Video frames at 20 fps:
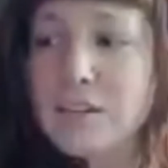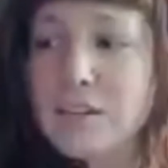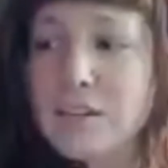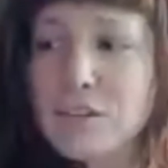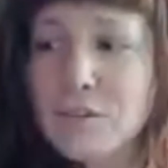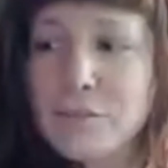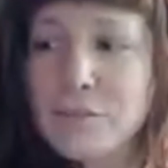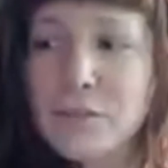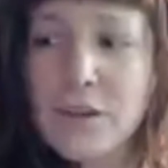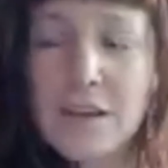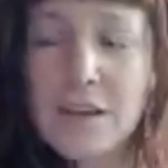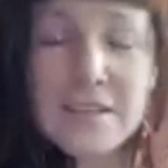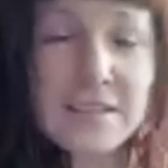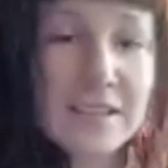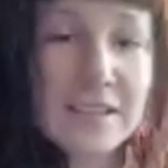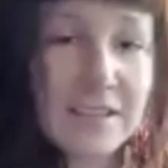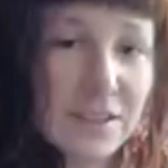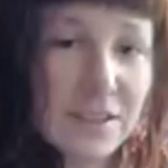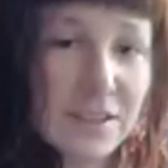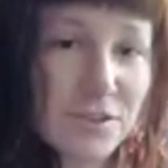So if you guys
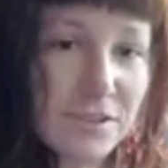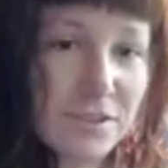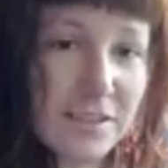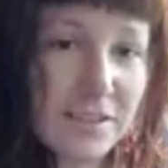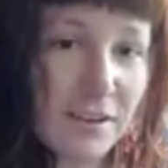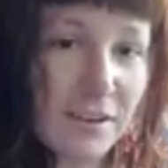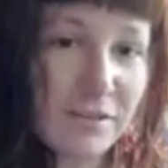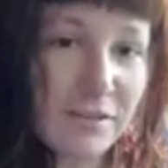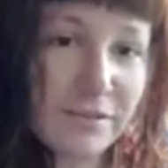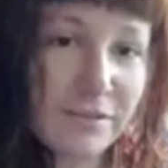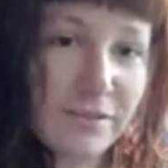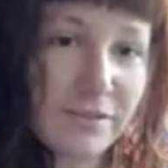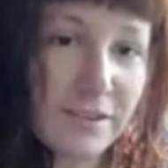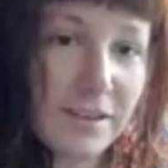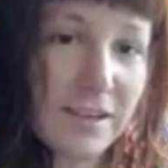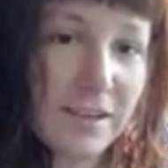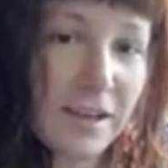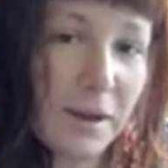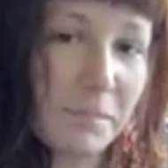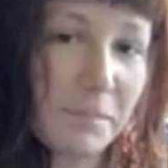can get yourself
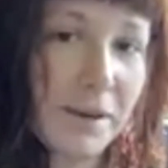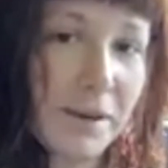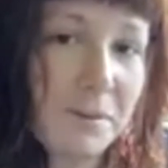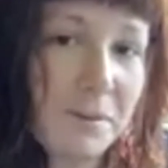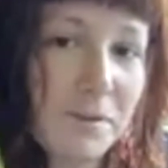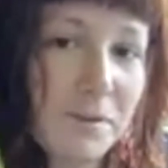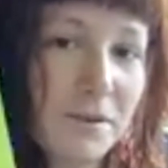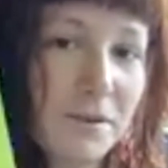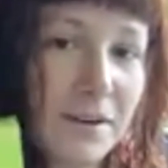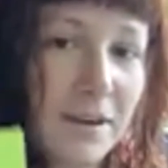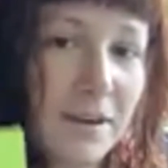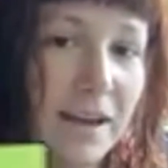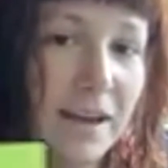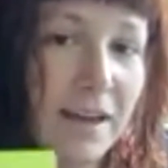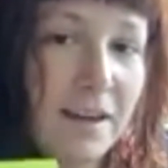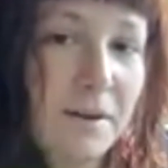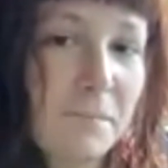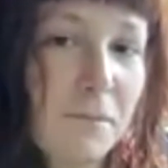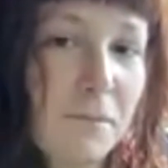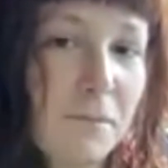a paper
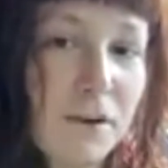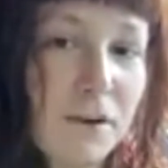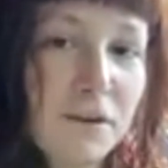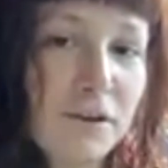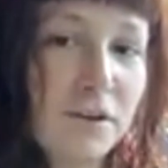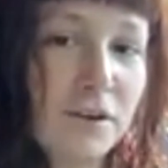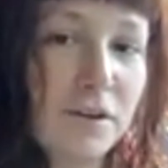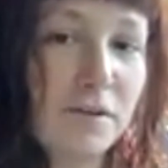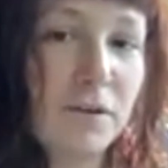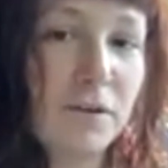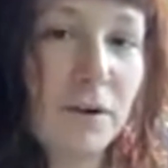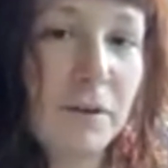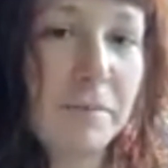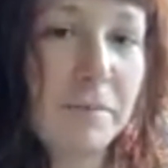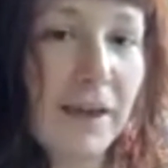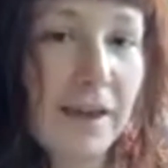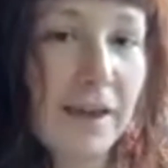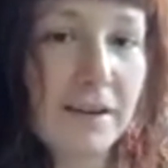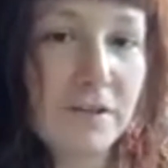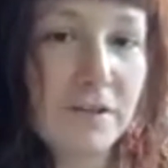and a marker or a
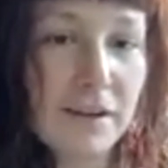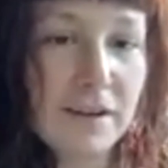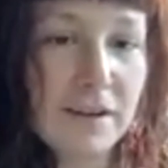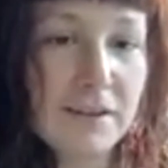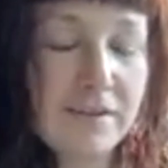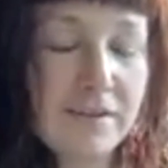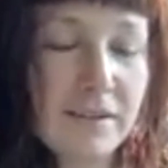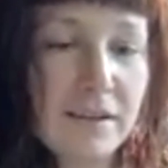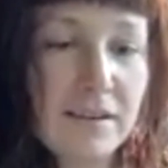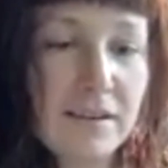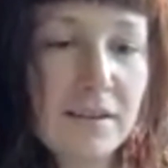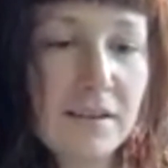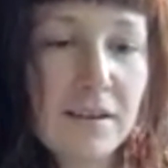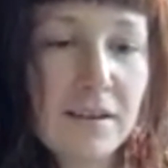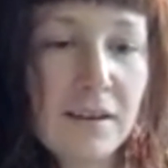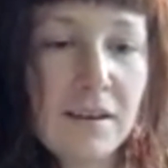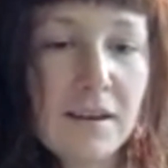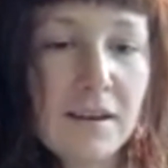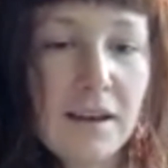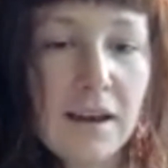pen or anything,
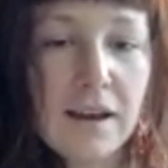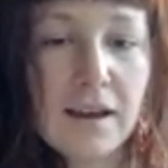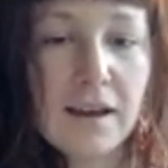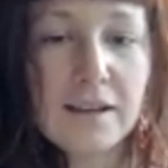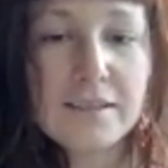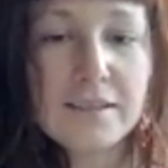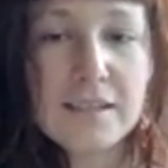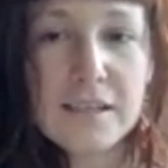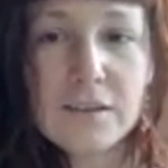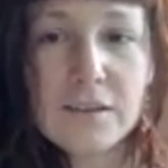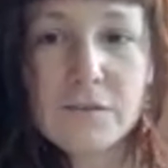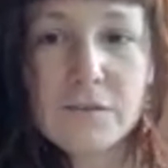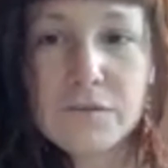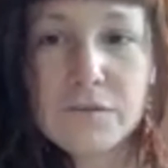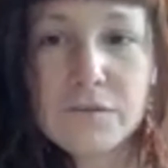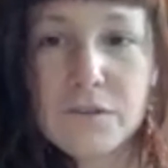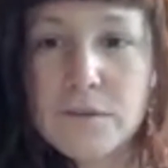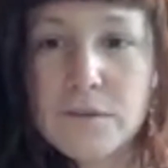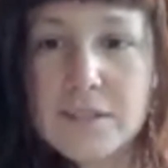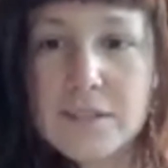uh, take a
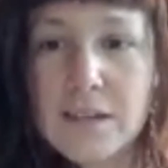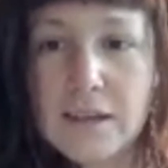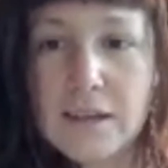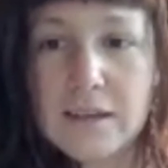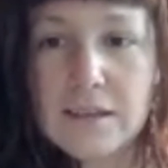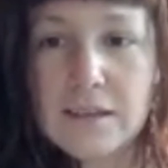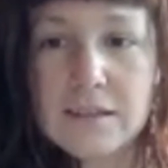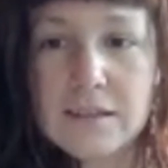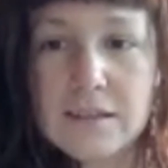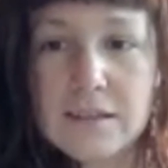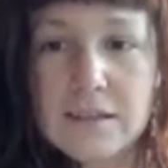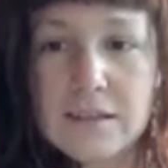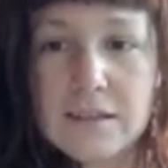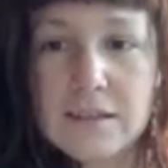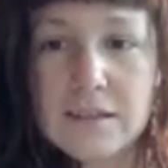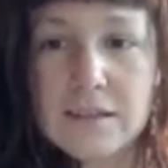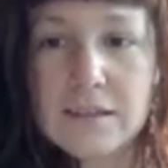few seconds.